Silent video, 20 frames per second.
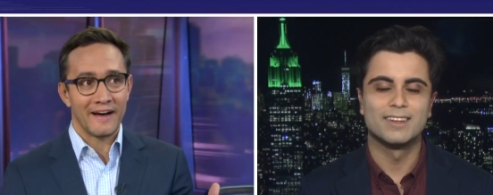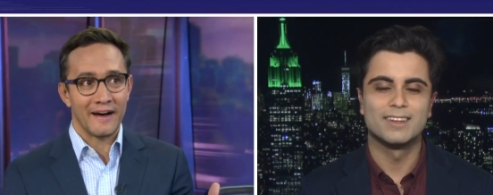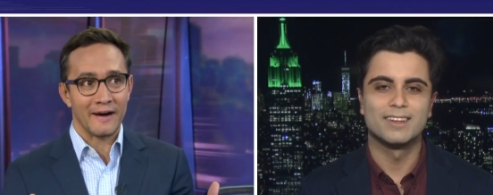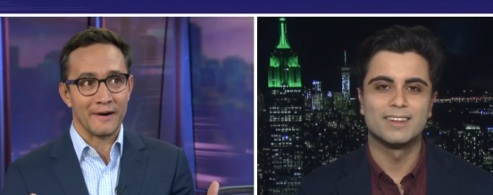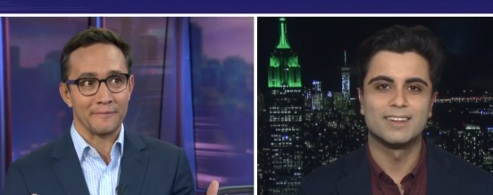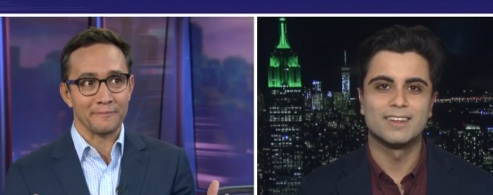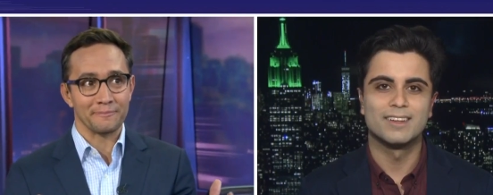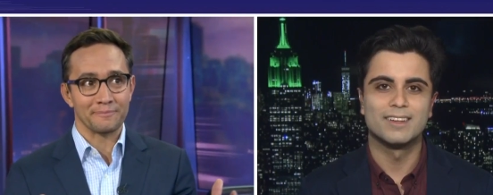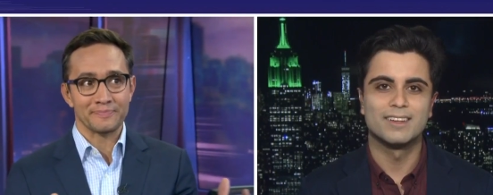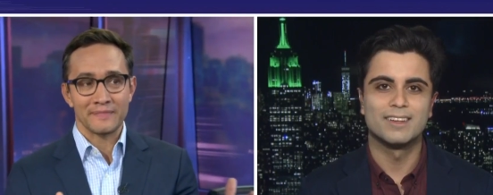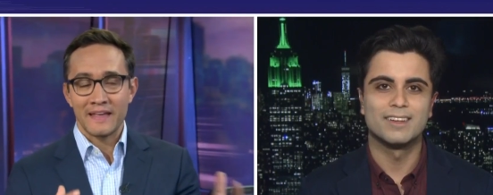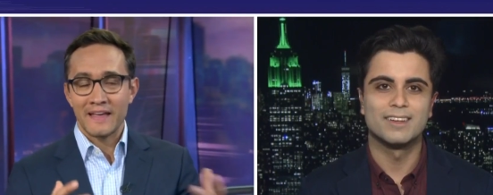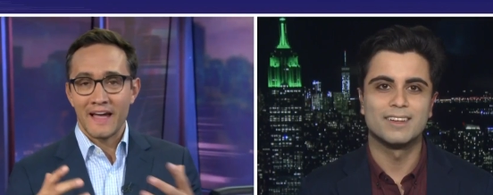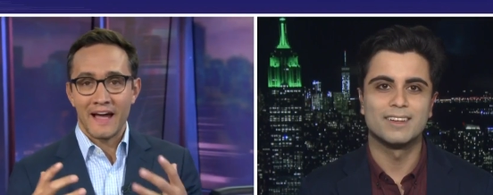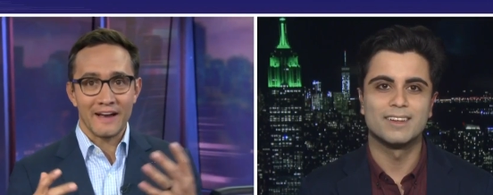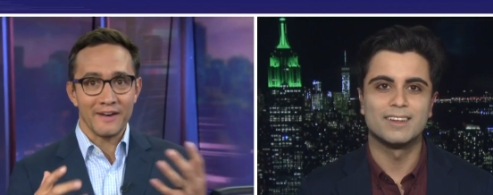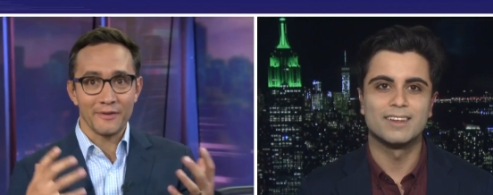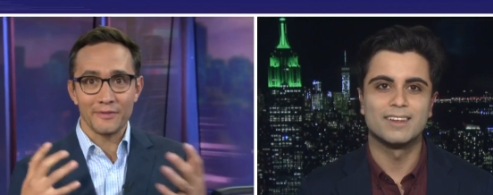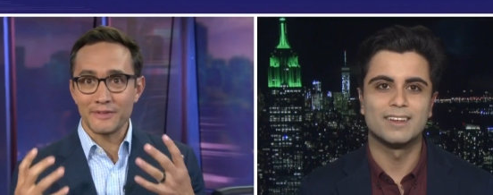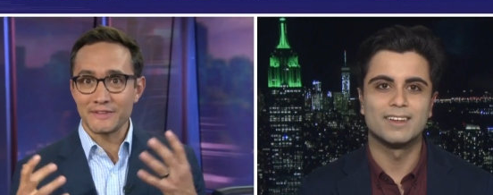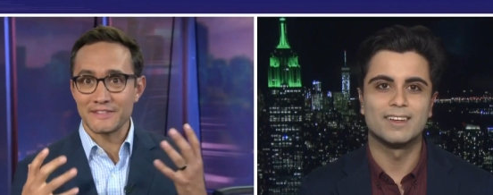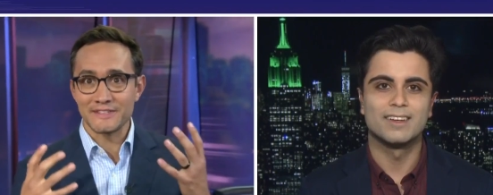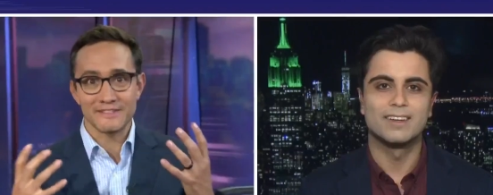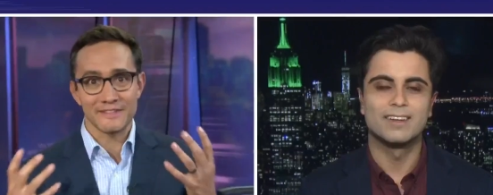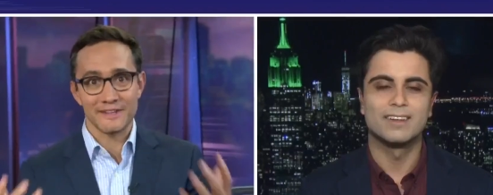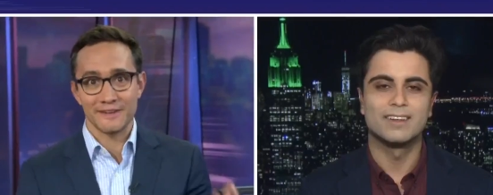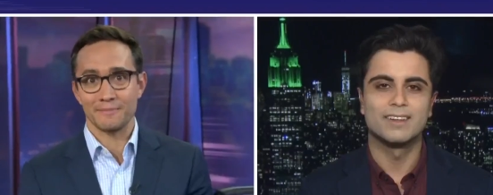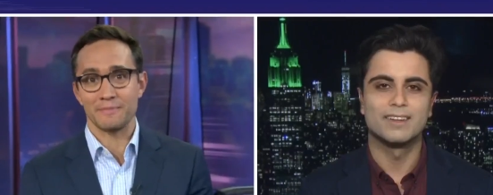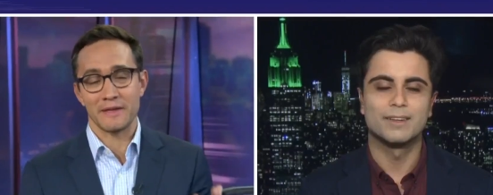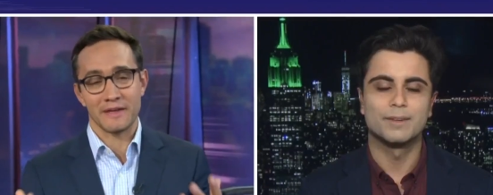Speaker 1: I know this
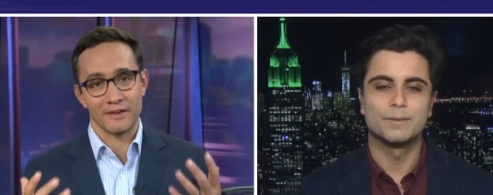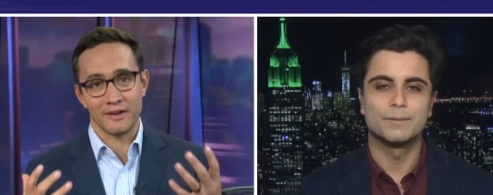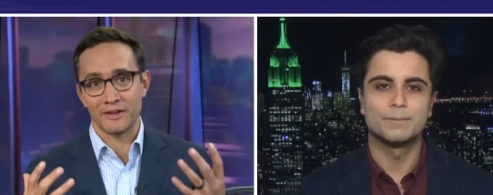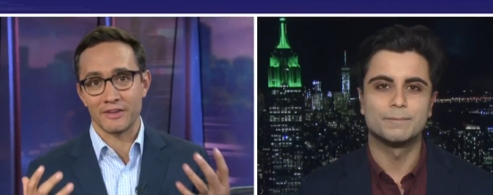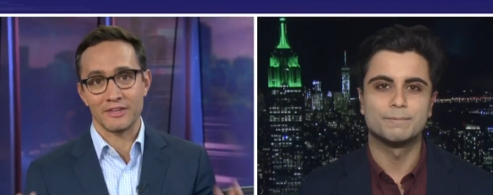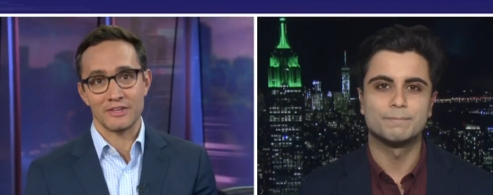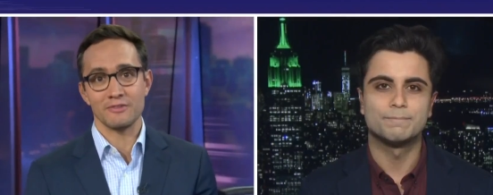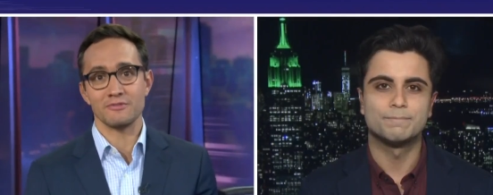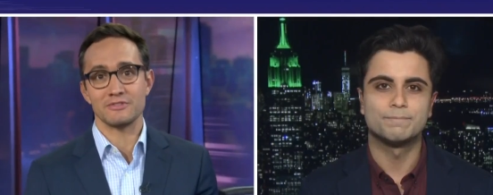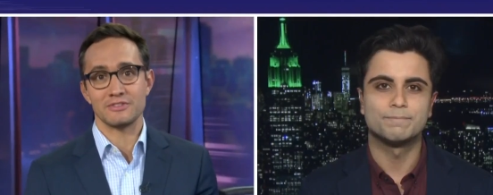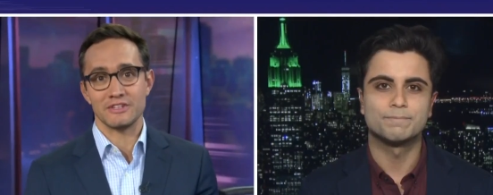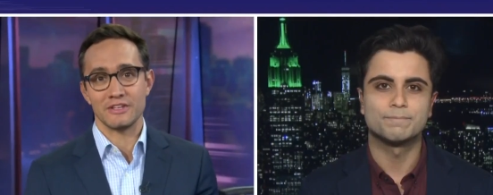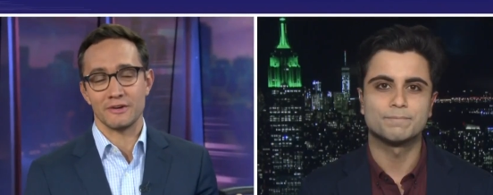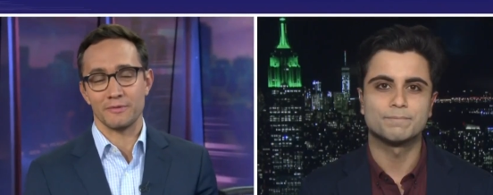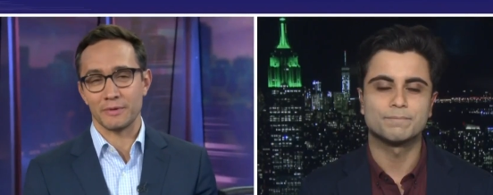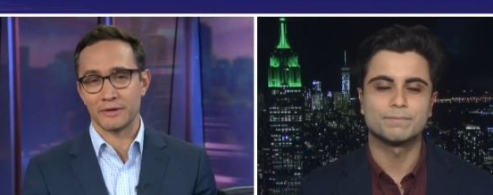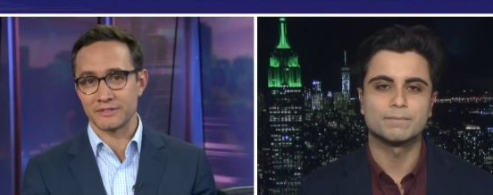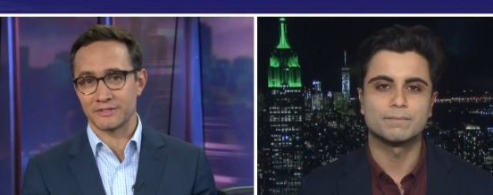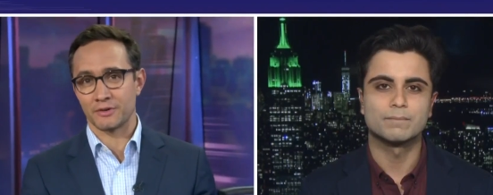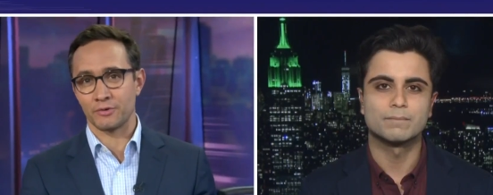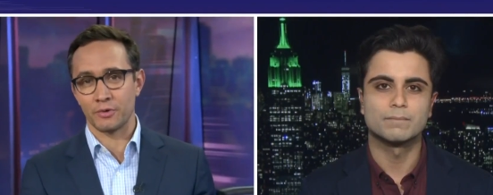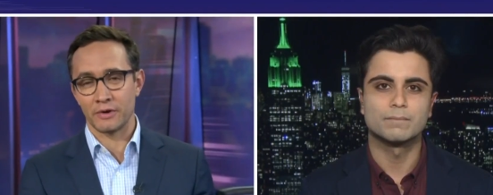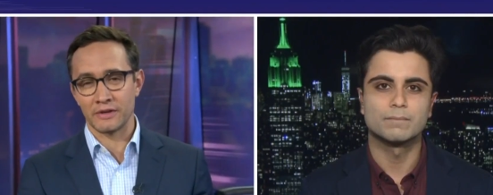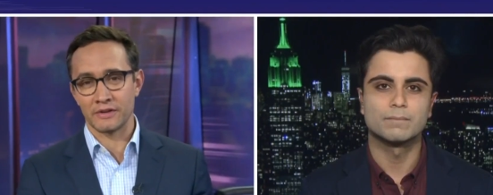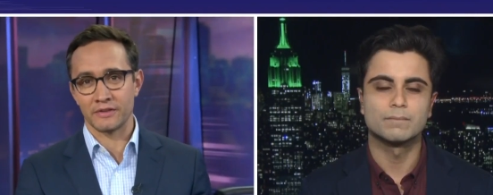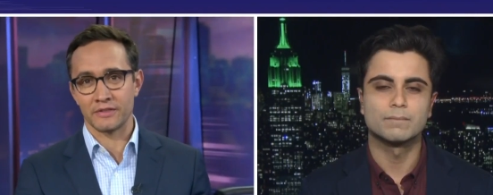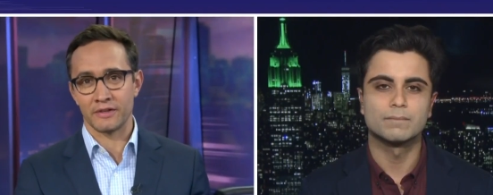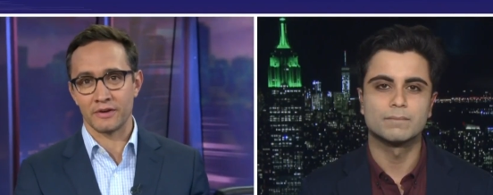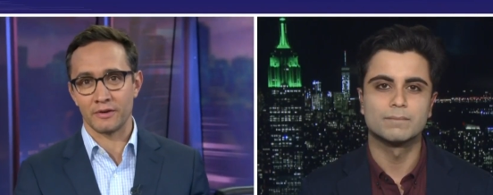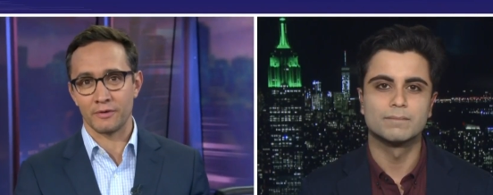is going to be a huge deal because,
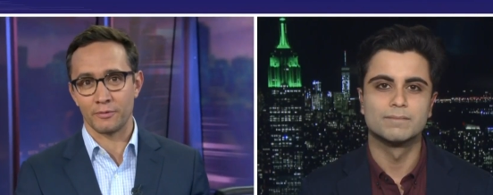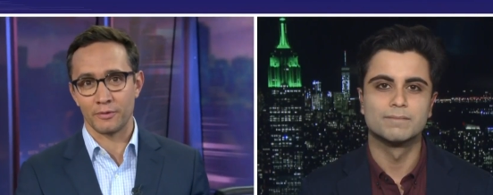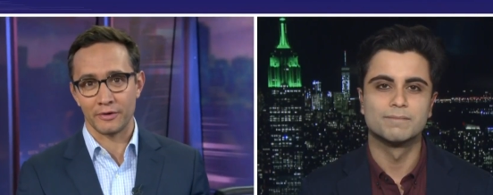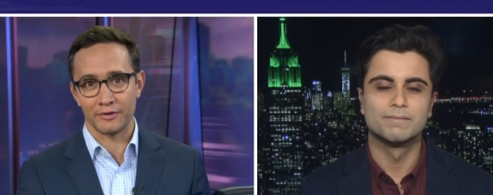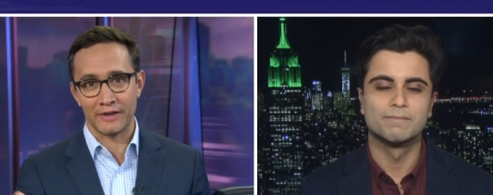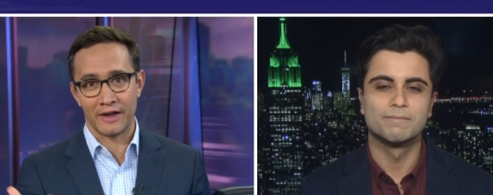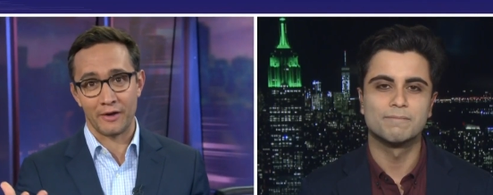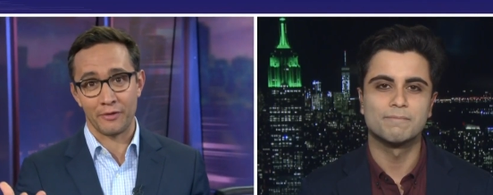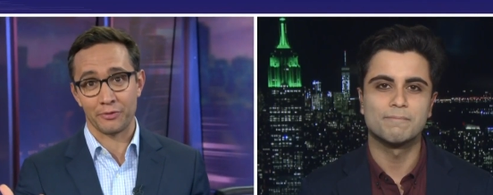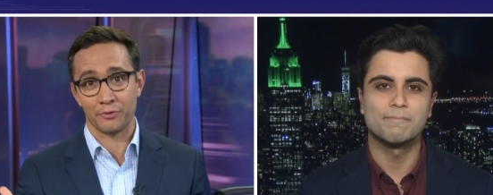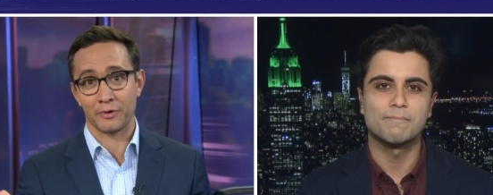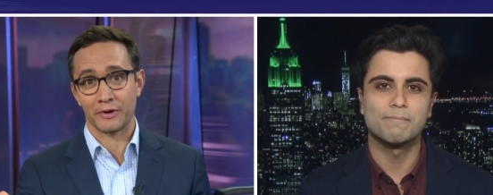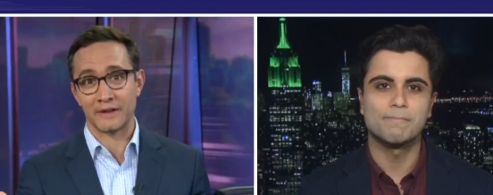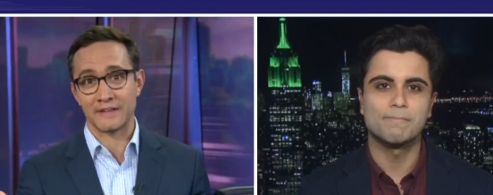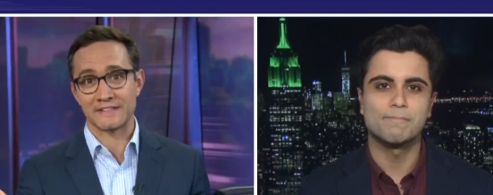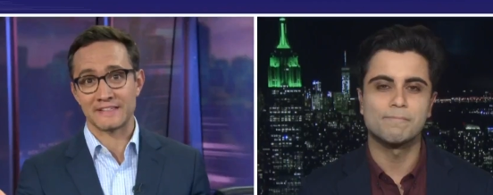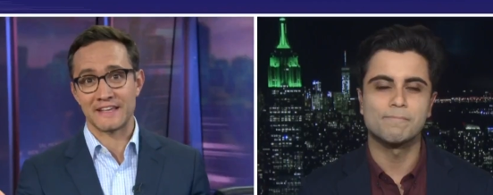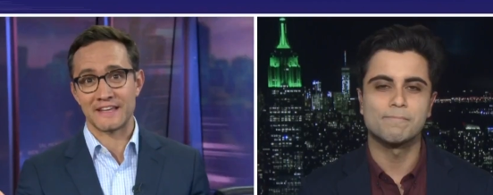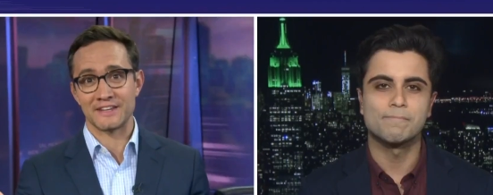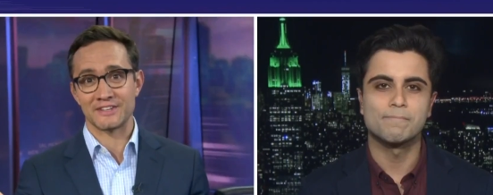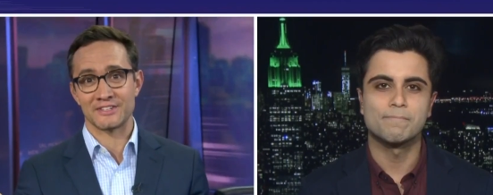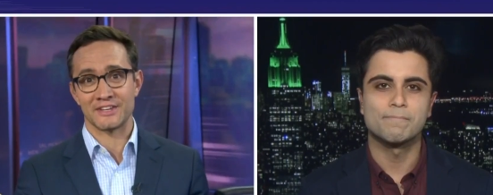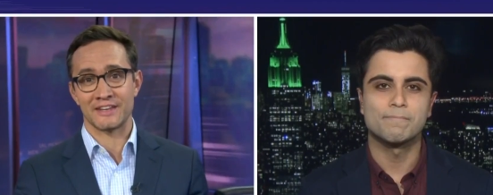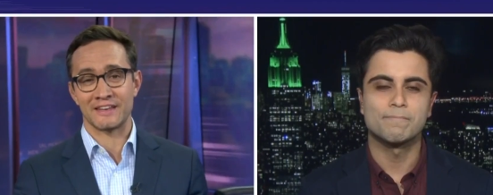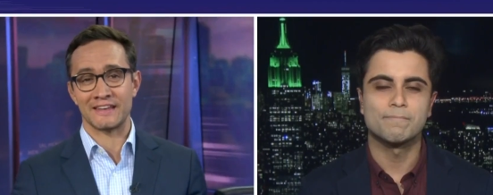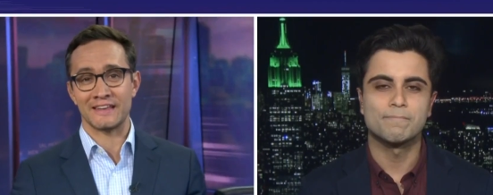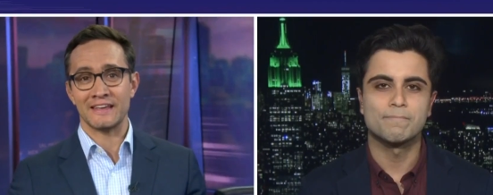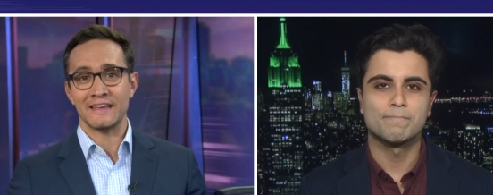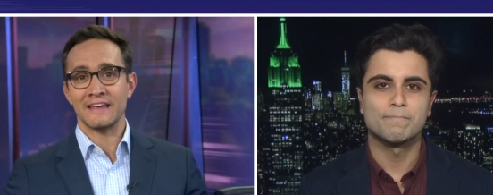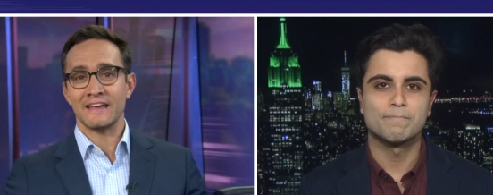according to the World Health
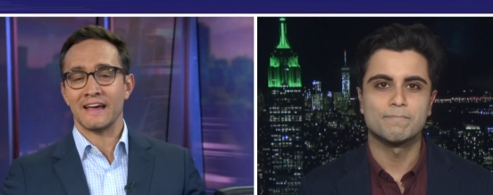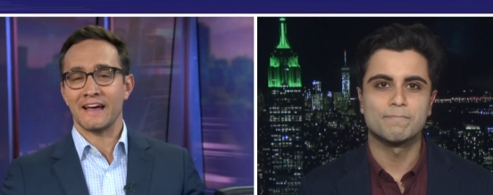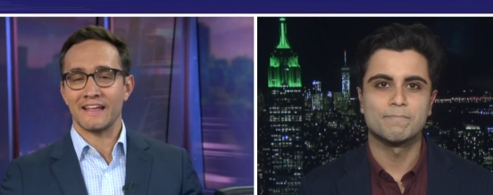Organization,